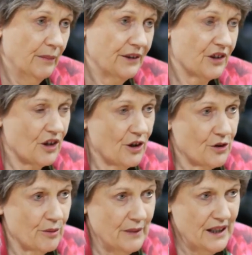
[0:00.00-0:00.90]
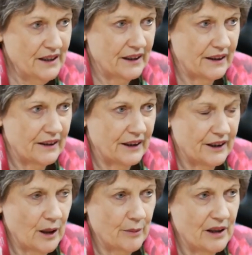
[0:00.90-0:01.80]
But the social media are
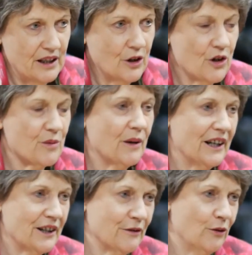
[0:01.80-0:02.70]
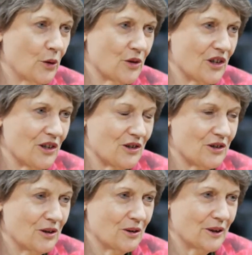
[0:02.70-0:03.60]
now being used by other
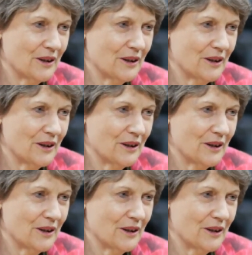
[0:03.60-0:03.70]
forces to